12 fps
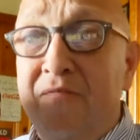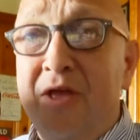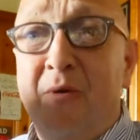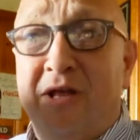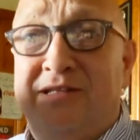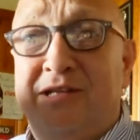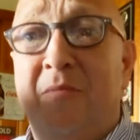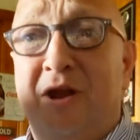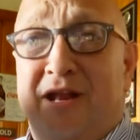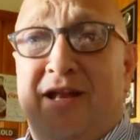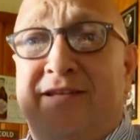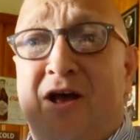They want
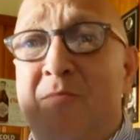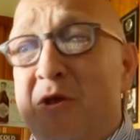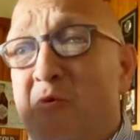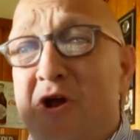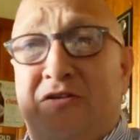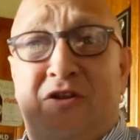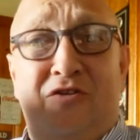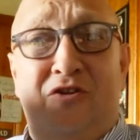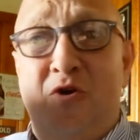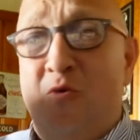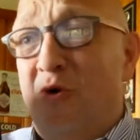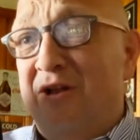somebody to tell me what to
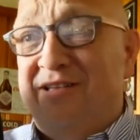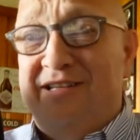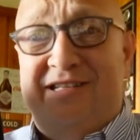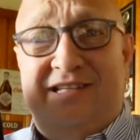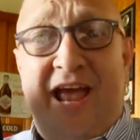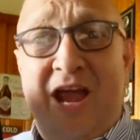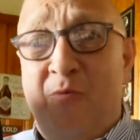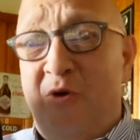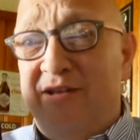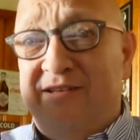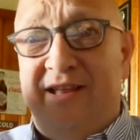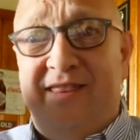do, what to say,
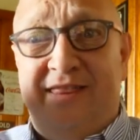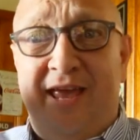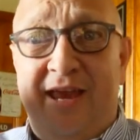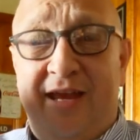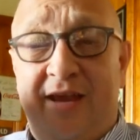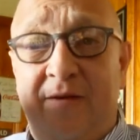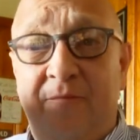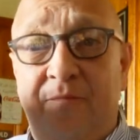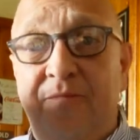what to think.